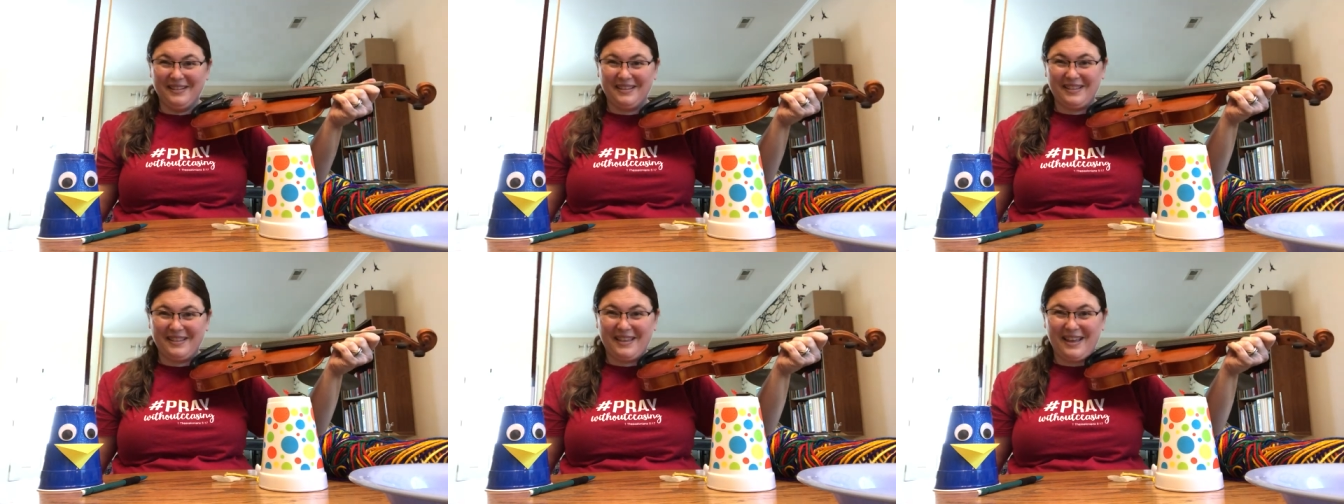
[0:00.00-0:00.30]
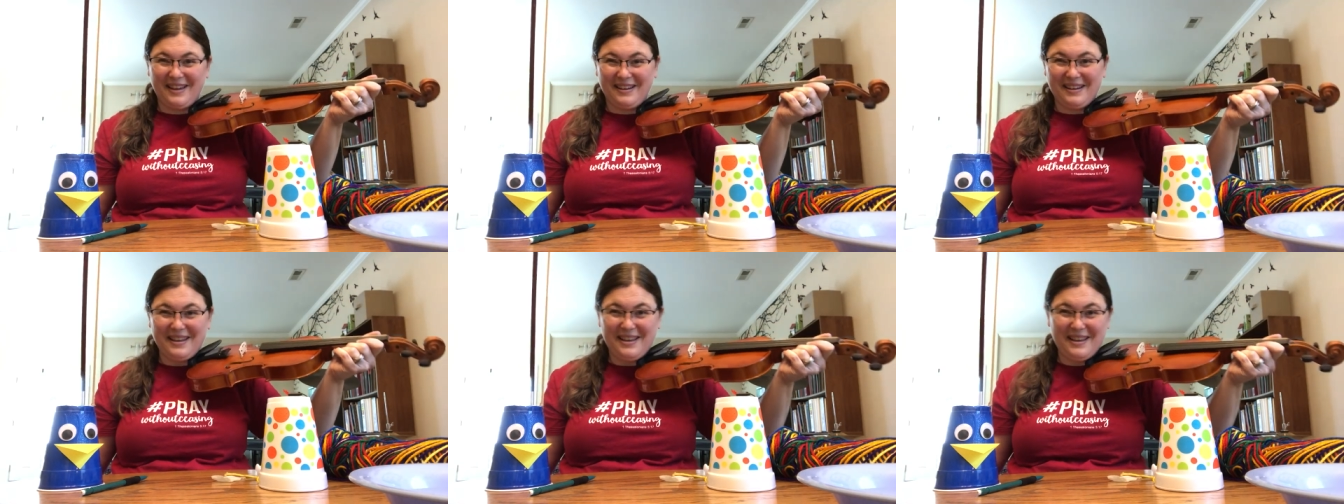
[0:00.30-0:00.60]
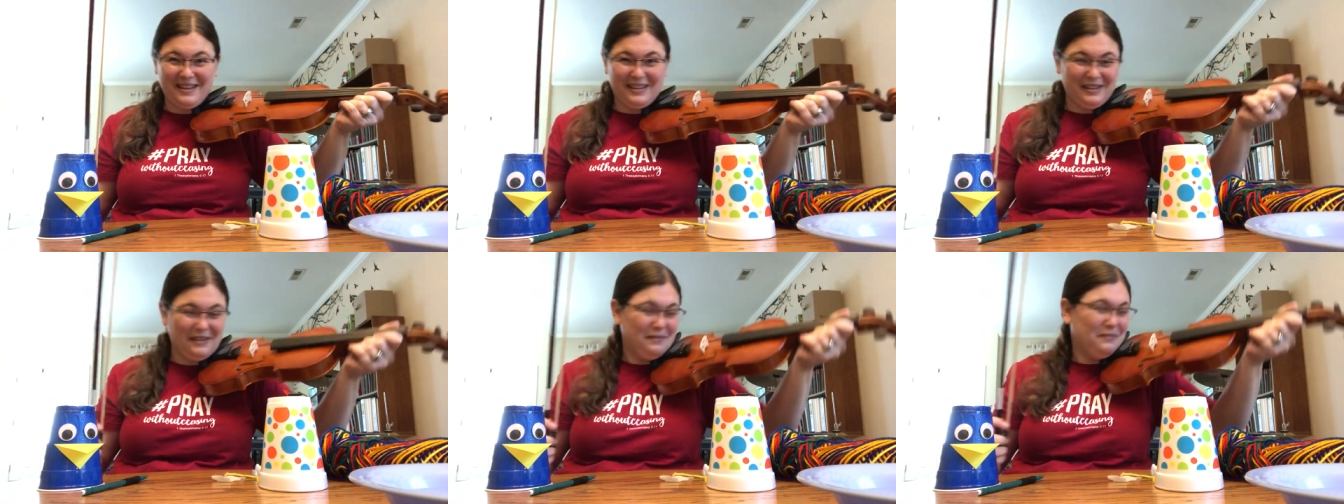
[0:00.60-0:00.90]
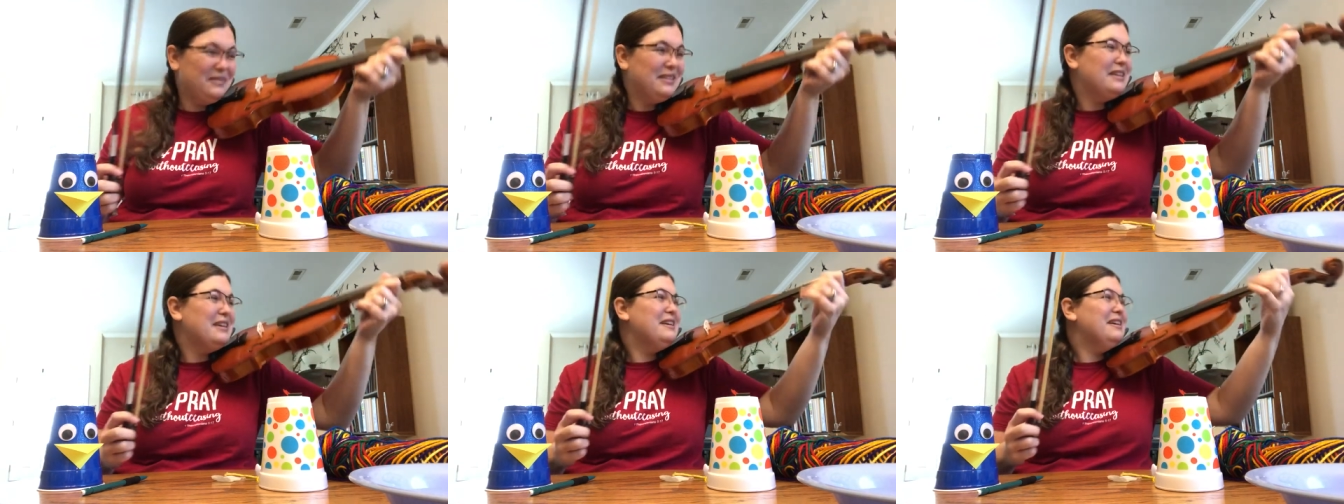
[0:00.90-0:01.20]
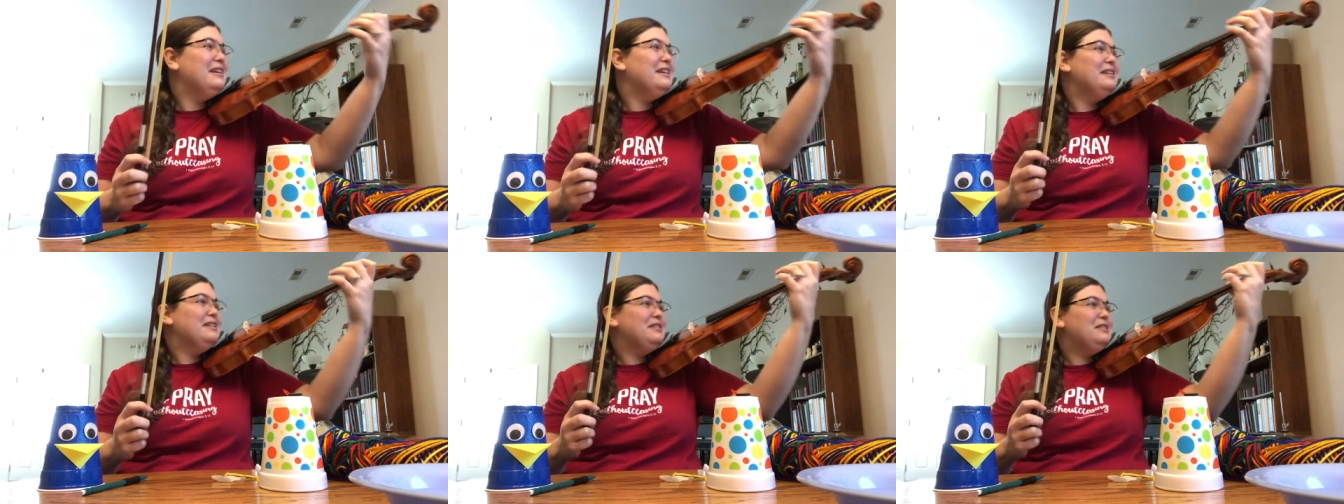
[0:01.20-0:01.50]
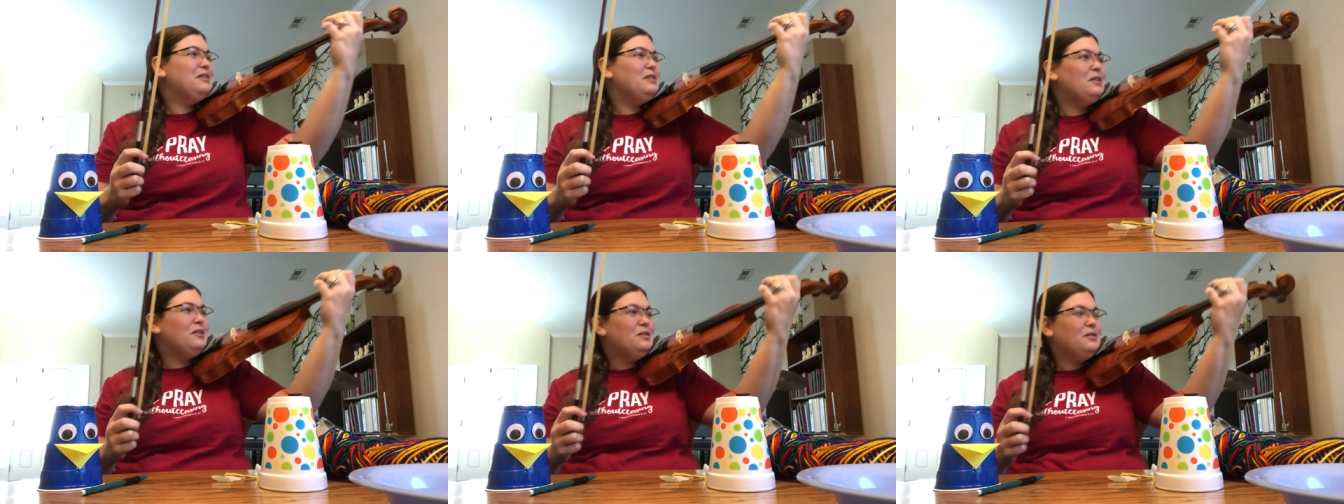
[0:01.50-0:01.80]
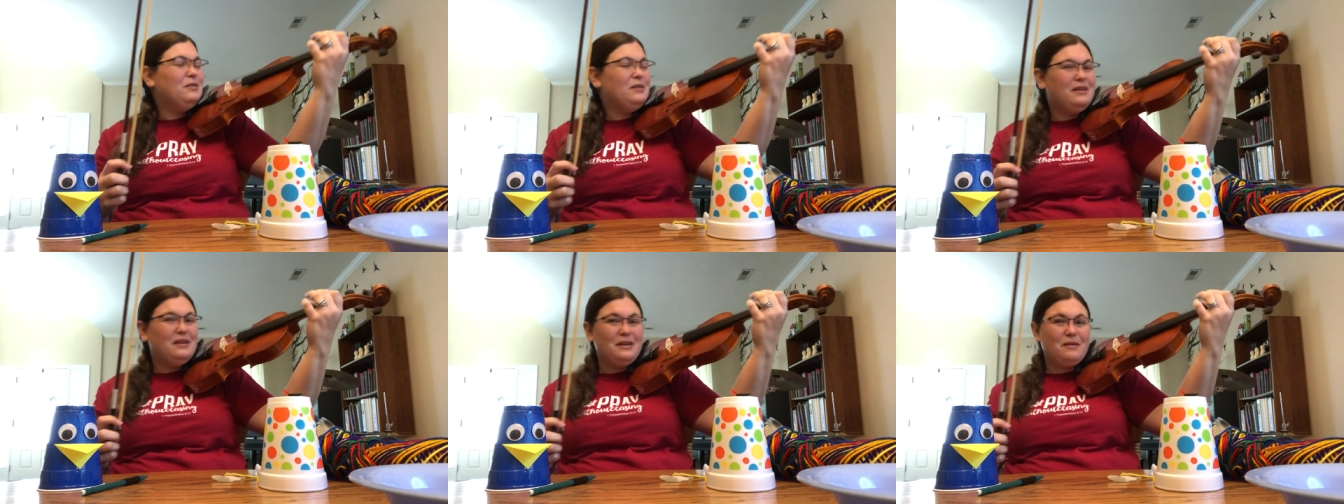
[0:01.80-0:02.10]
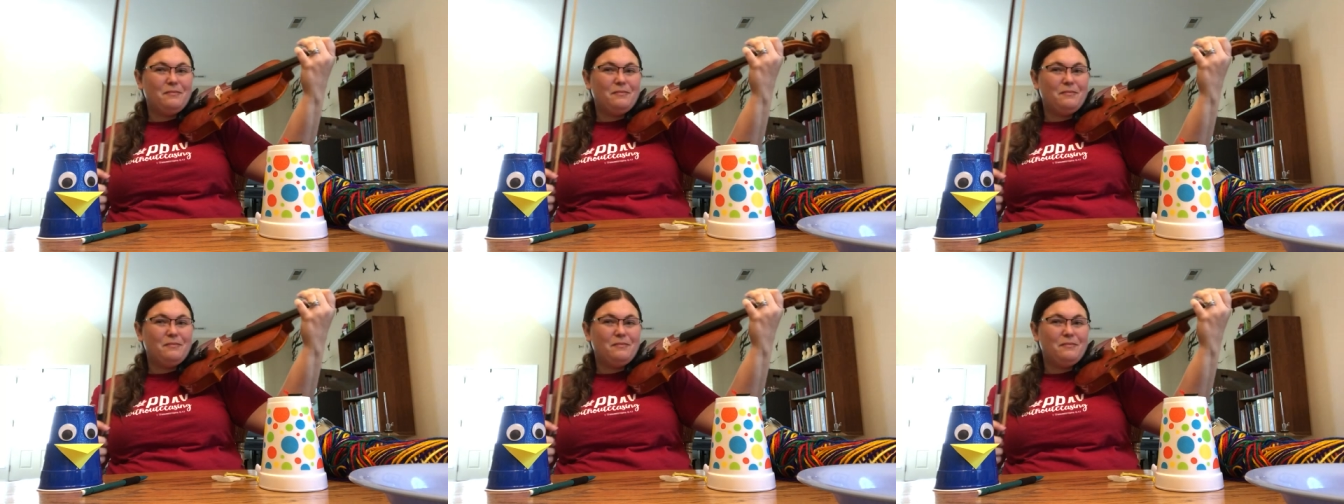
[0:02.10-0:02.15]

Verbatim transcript: Isn't that neat? So